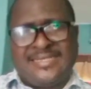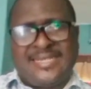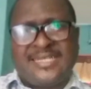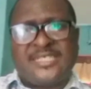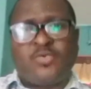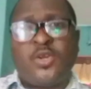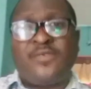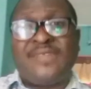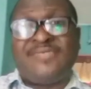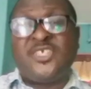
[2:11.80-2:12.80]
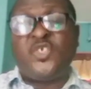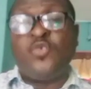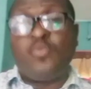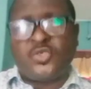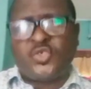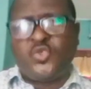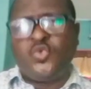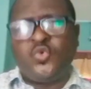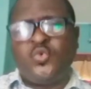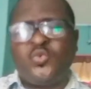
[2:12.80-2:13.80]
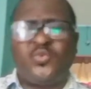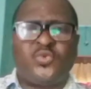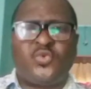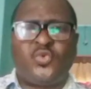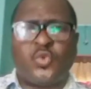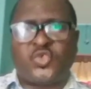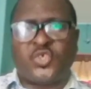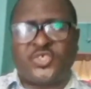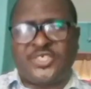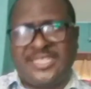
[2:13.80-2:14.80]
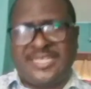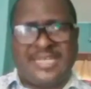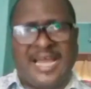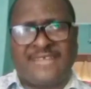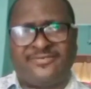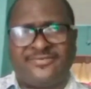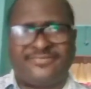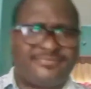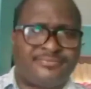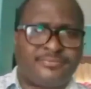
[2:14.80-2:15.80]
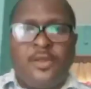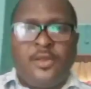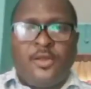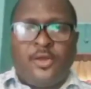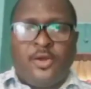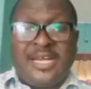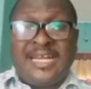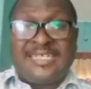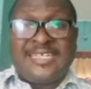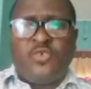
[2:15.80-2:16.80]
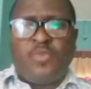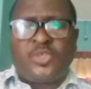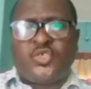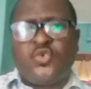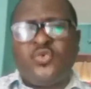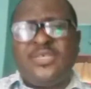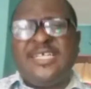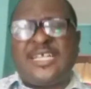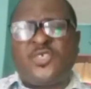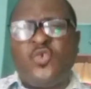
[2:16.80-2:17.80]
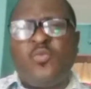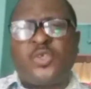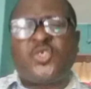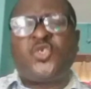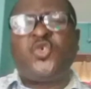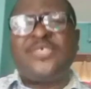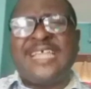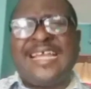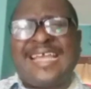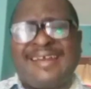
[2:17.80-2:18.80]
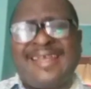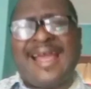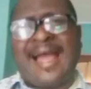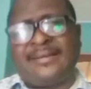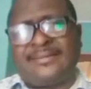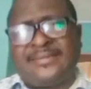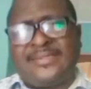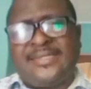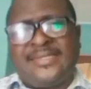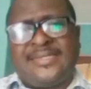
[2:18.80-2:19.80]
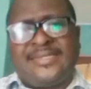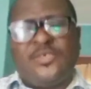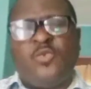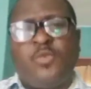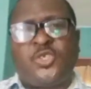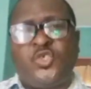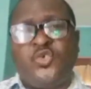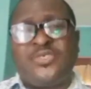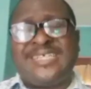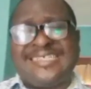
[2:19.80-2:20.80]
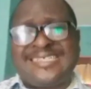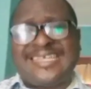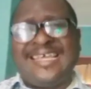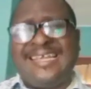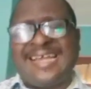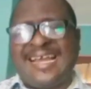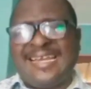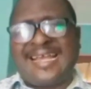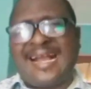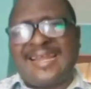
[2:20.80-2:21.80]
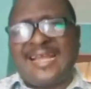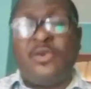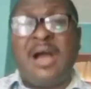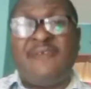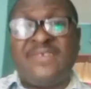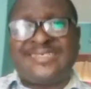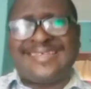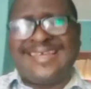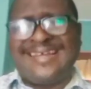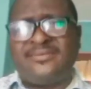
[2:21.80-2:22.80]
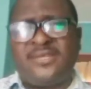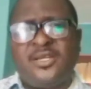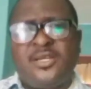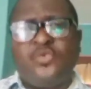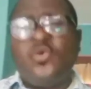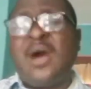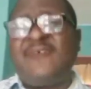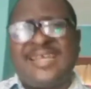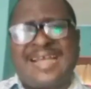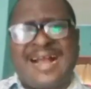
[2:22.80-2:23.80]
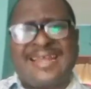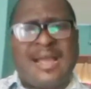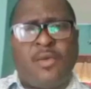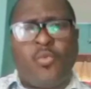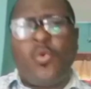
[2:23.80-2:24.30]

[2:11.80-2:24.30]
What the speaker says: That is one of the things you must do to succeed in life. Another thing you must do is that you must choose a career. You must choose a skill and a career. Do you have a skill? Do you have a career?